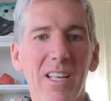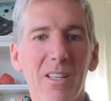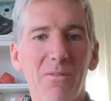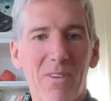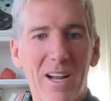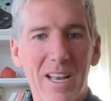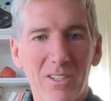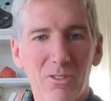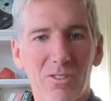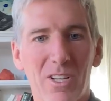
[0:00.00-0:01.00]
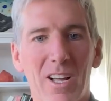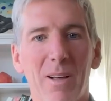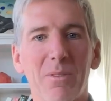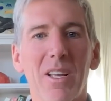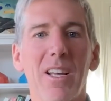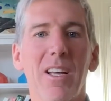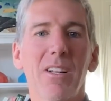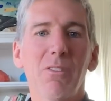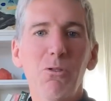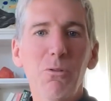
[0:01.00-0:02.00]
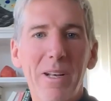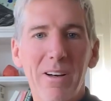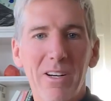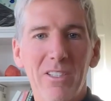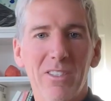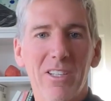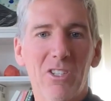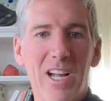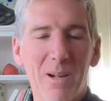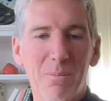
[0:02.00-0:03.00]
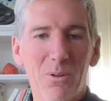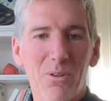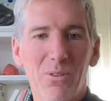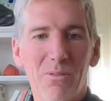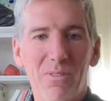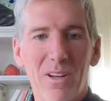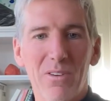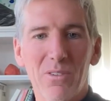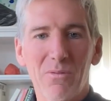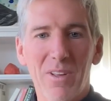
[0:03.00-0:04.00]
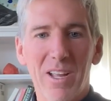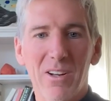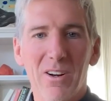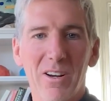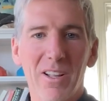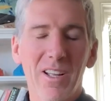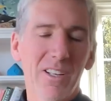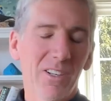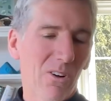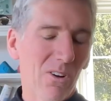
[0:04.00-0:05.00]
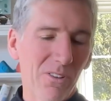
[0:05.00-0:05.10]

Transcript: Financial Times. Luminaries like Jack Bogle, the founder of Vanguard, called